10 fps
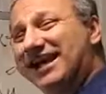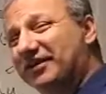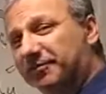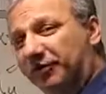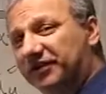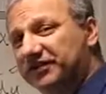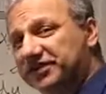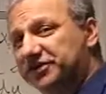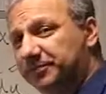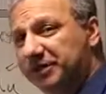of the
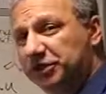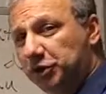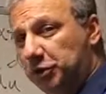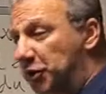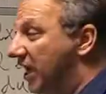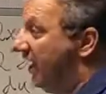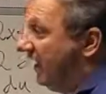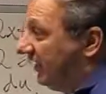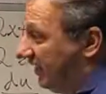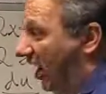parentheses to be u,
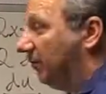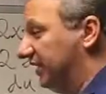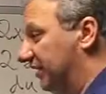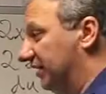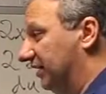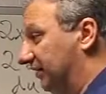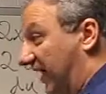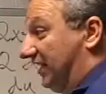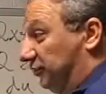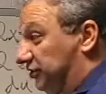and commonly,
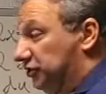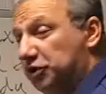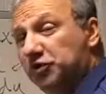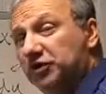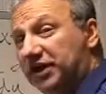that's what you do.